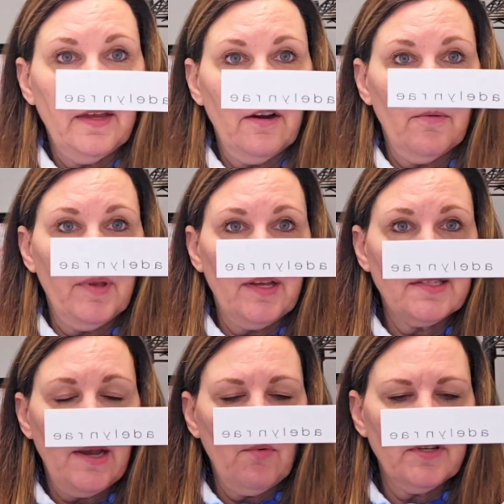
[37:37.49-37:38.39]
there
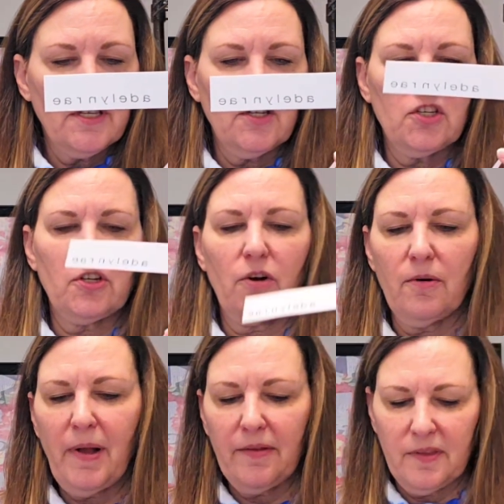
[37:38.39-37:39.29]
because I wasn't sure
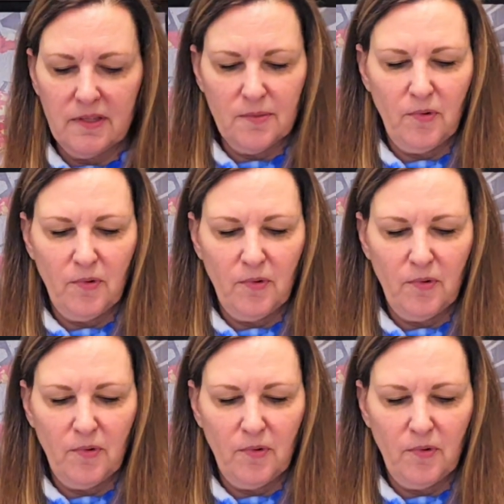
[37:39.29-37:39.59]
about this